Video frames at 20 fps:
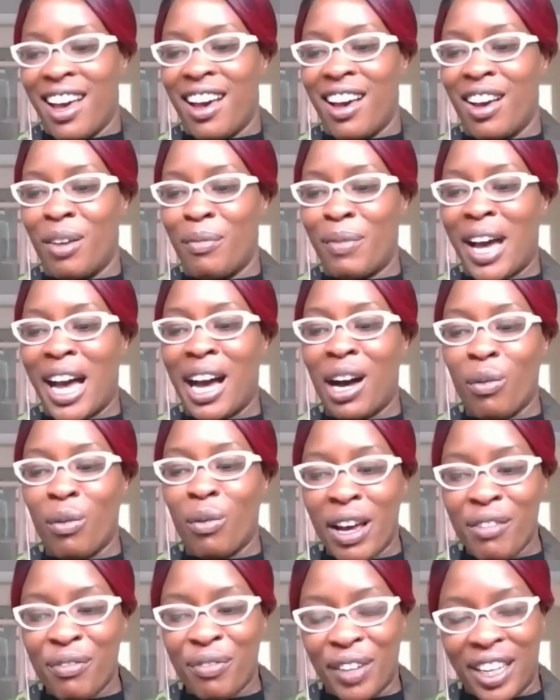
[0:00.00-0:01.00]

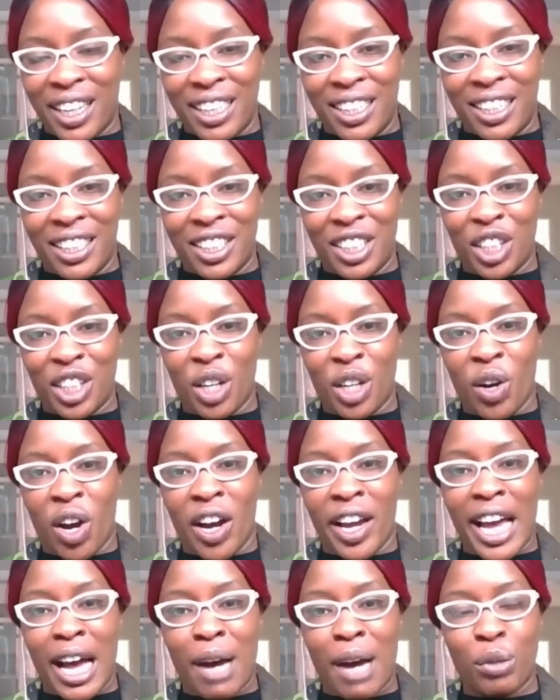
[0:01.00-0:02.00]
However, you know,
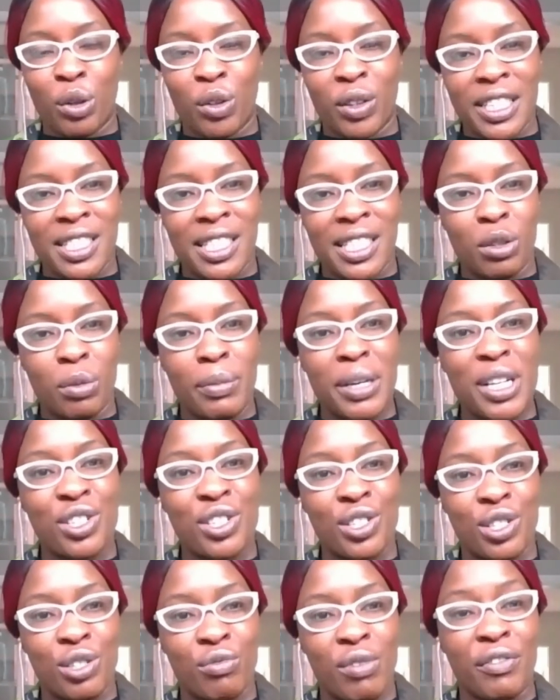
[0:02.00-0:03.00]
I am on this little
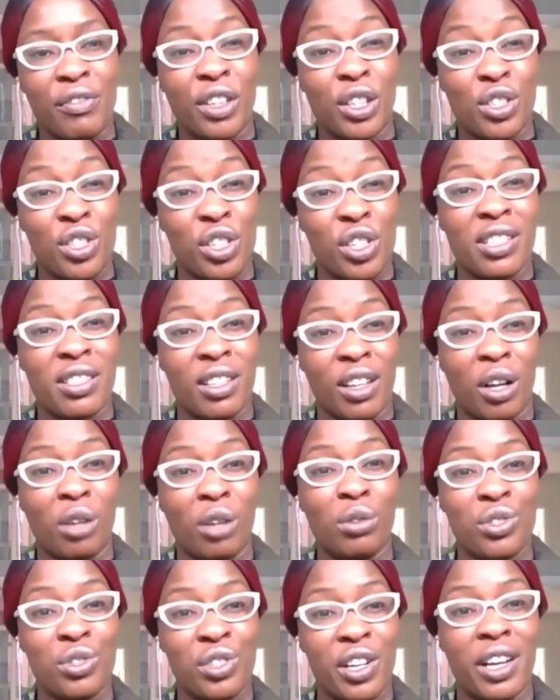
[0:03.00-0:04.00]
mission to revolutionize the
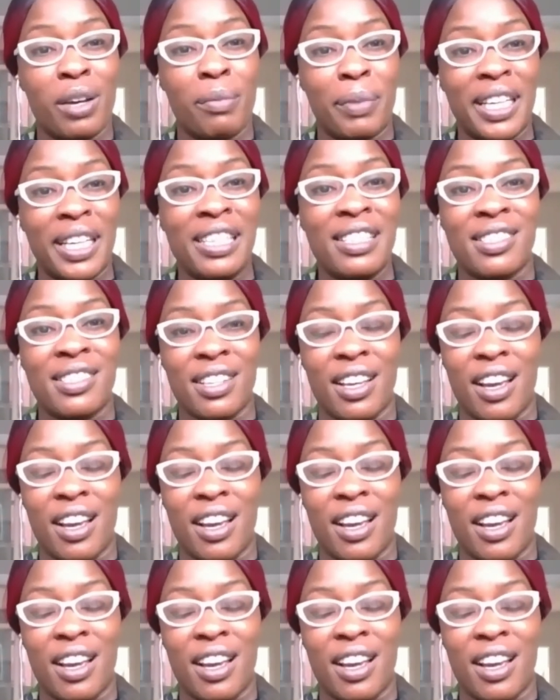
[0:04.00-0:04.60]
culture a bit,